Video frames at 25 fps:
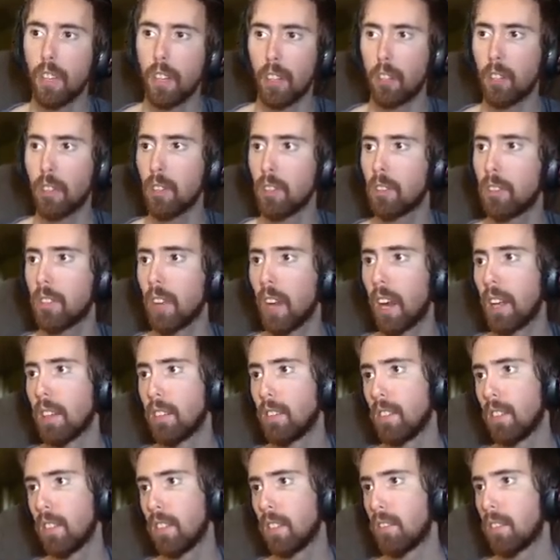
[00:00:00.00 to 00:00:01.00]
So it's like two
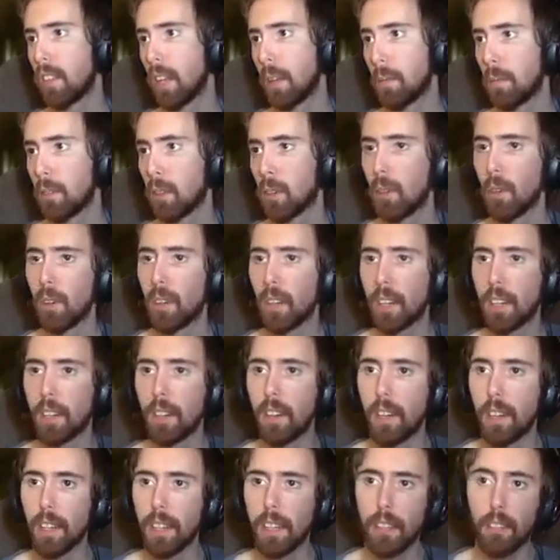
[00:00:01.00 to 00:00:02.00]
sides of the same
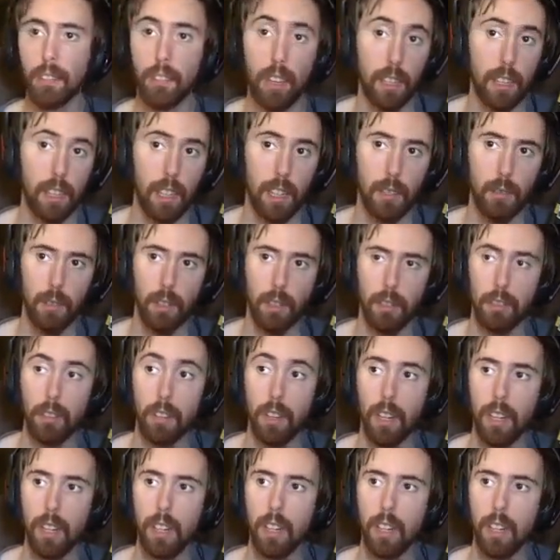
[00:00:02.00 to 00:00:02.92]
coin. Like, is that kind of what you're saying?